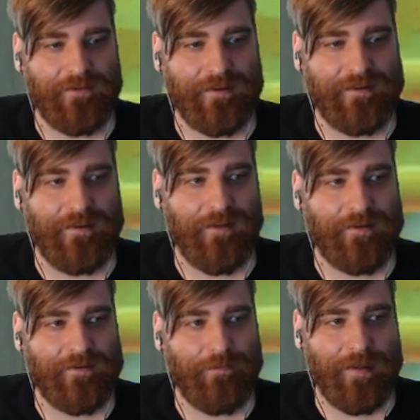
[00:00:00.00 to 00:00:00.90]

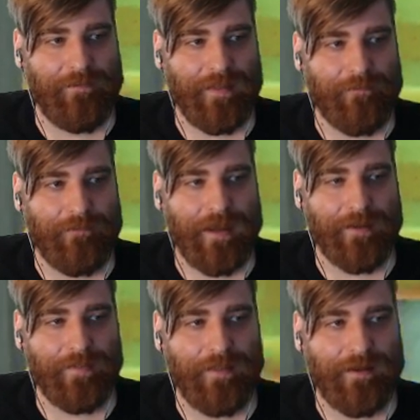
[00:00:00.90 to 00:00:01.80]
Did my like mind
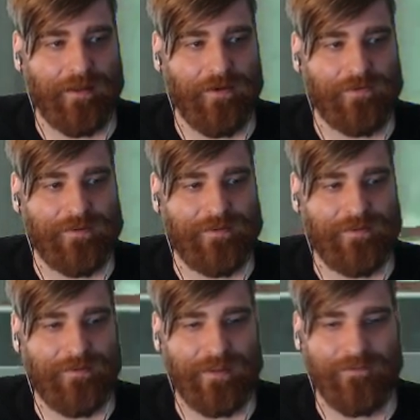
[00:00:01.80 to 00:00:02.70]
block out
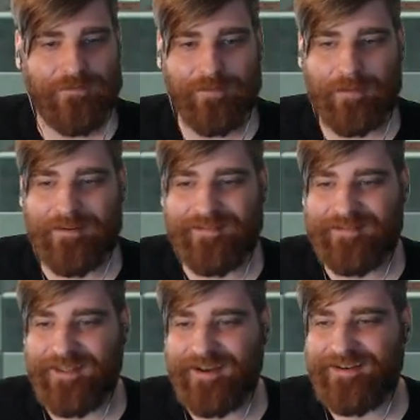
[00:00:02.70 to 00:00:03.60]
painful memories
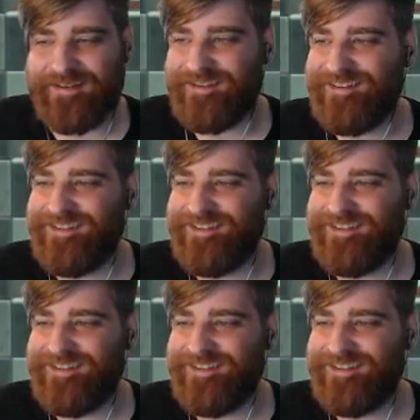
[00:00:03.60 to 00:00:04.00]
again, Auntie?